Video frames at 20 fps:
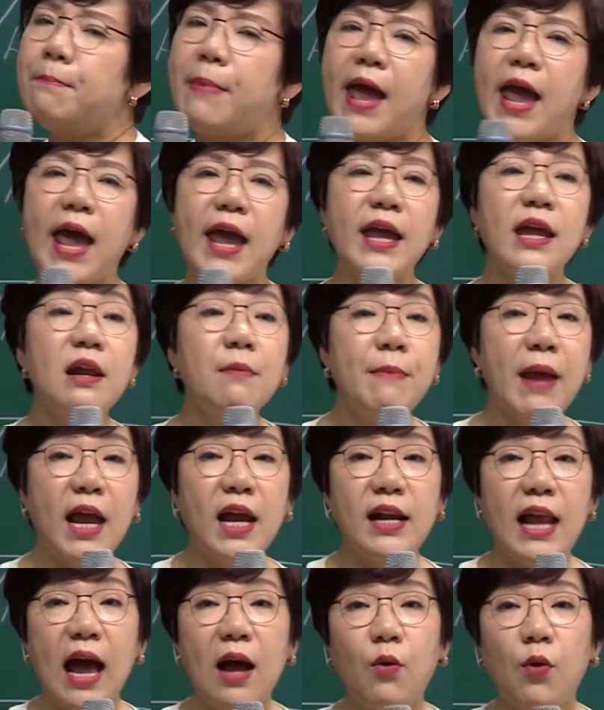these 8
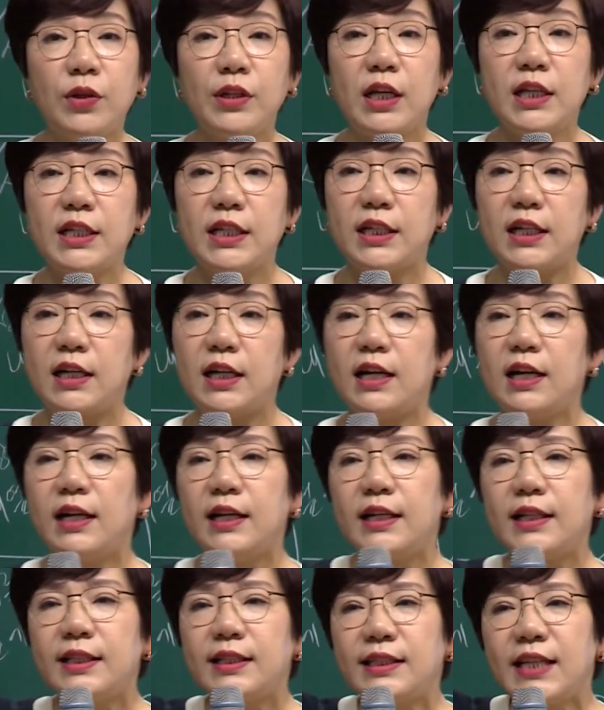action items.
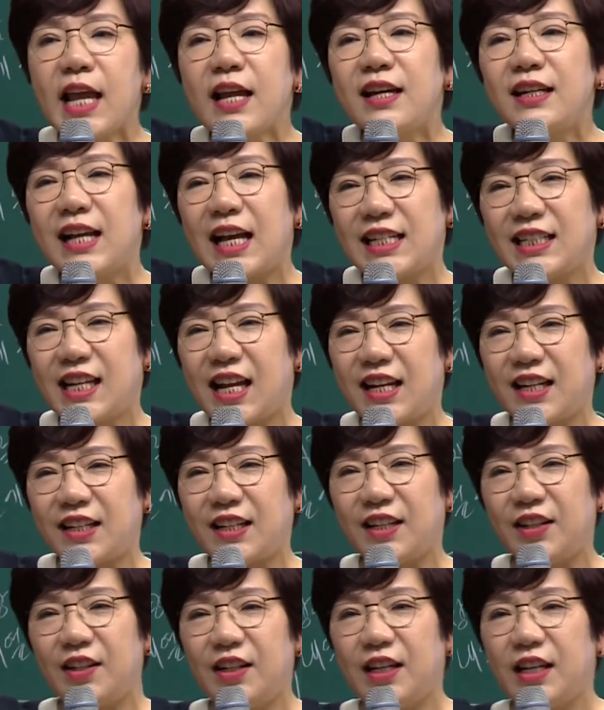
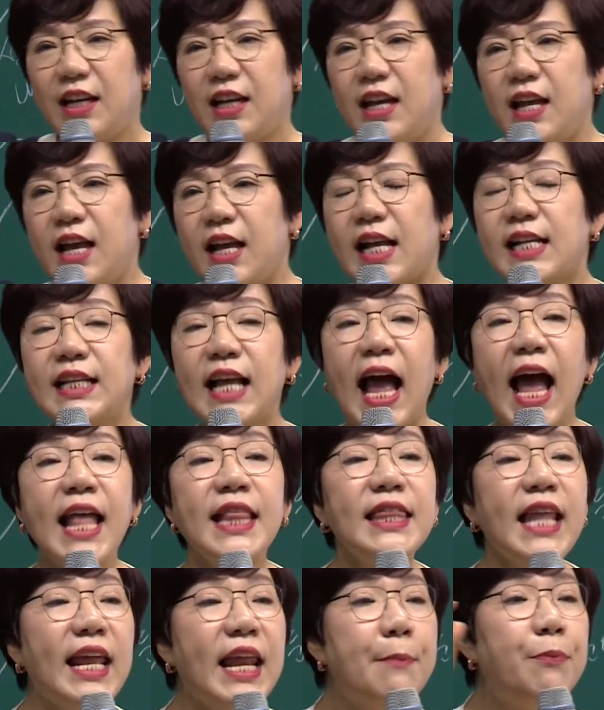If you
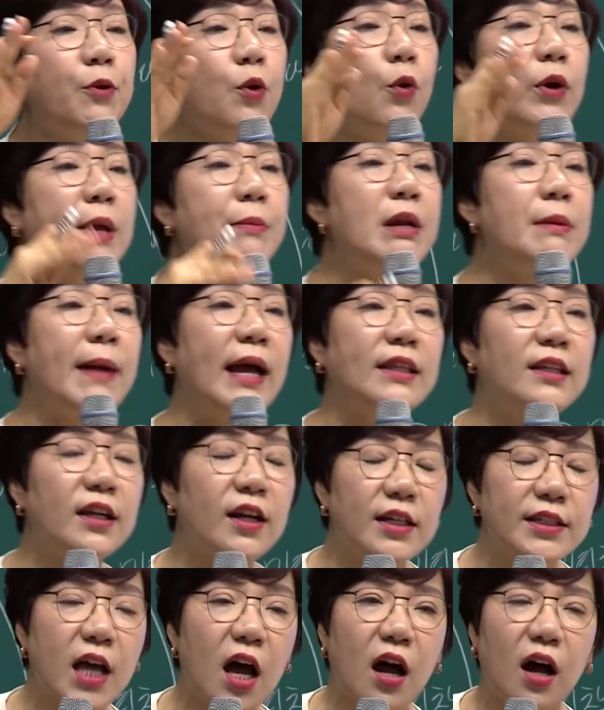make a monthly
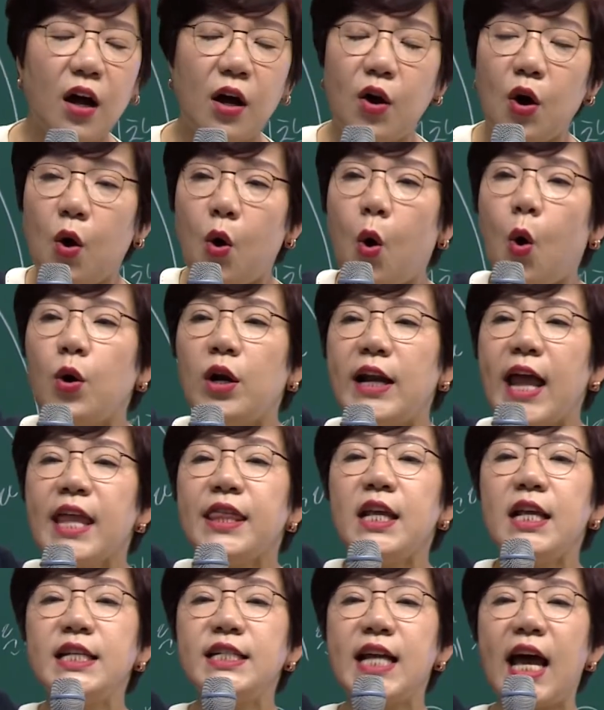checklist and check
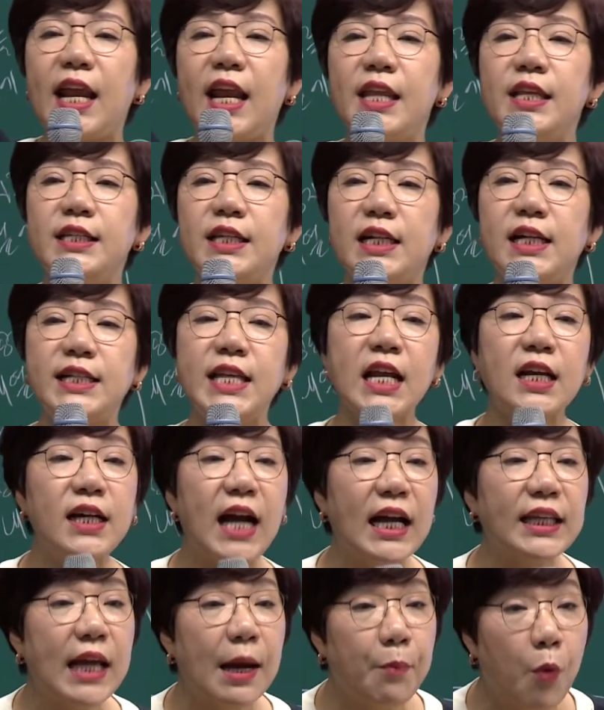all the boxes you
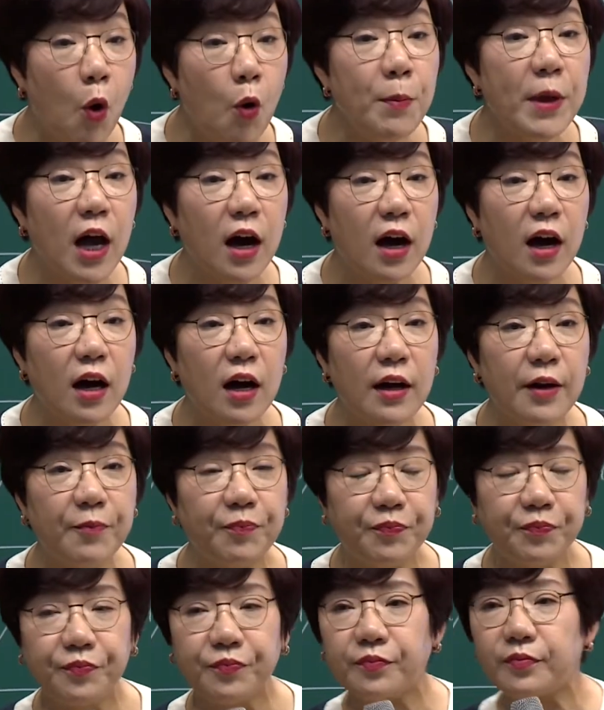have done,
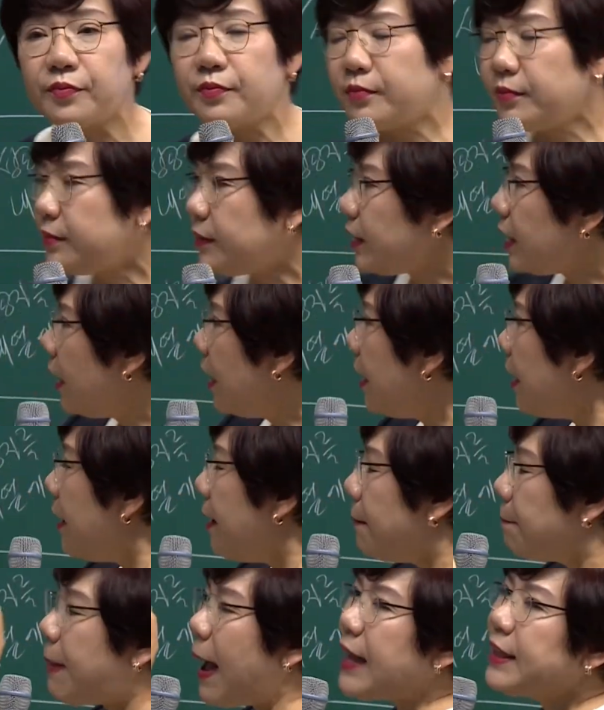you
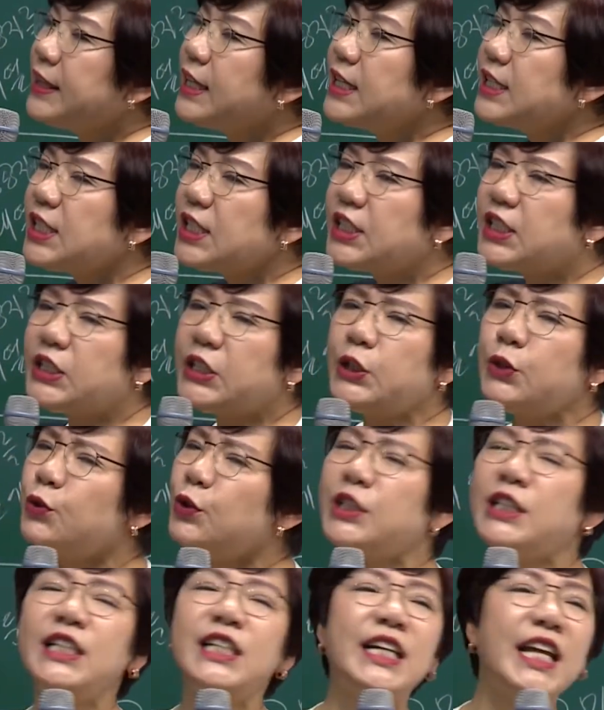will notice that there
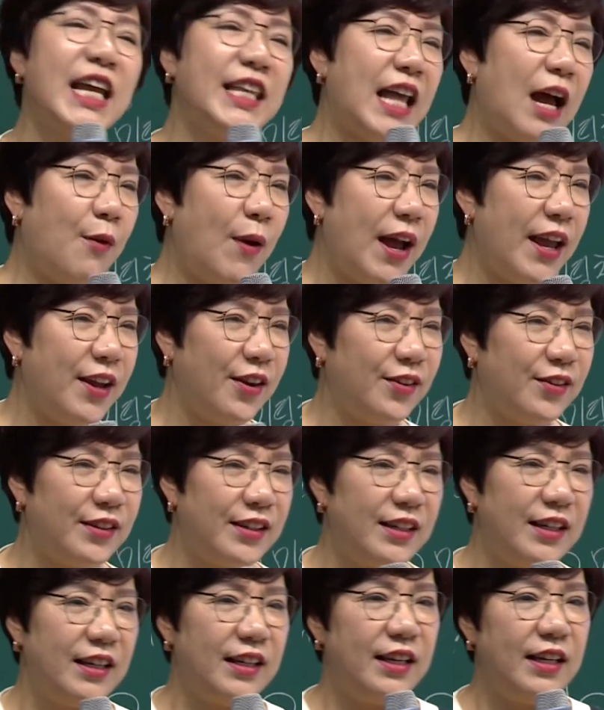will be an
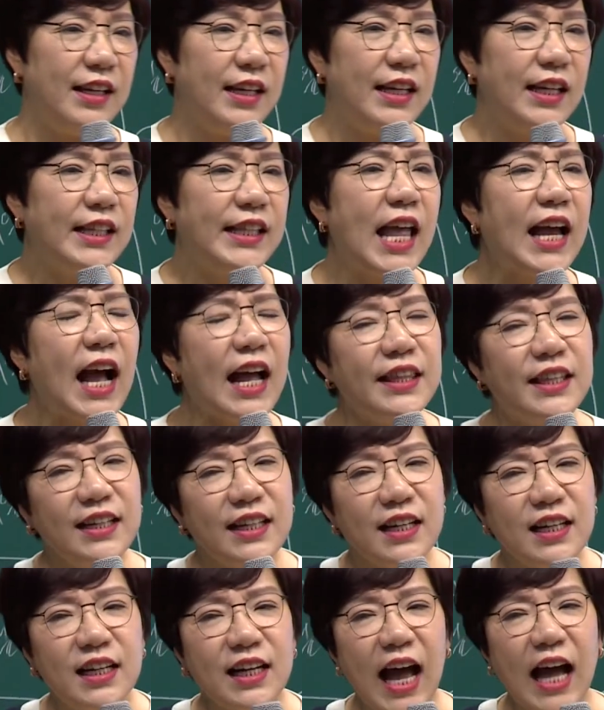imbalance. If
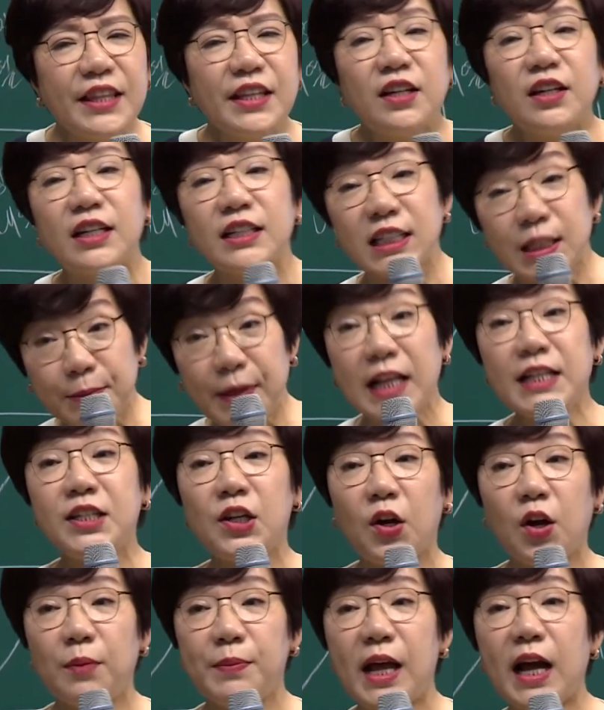you see the action
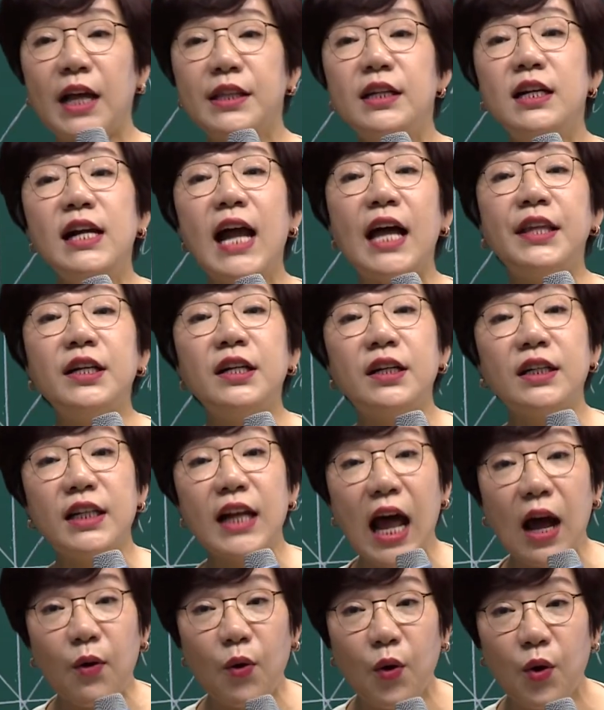items that are
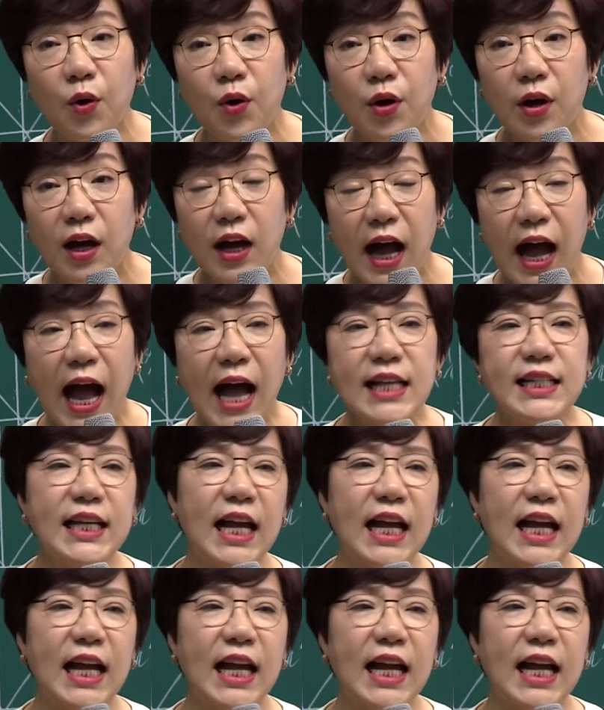natural for you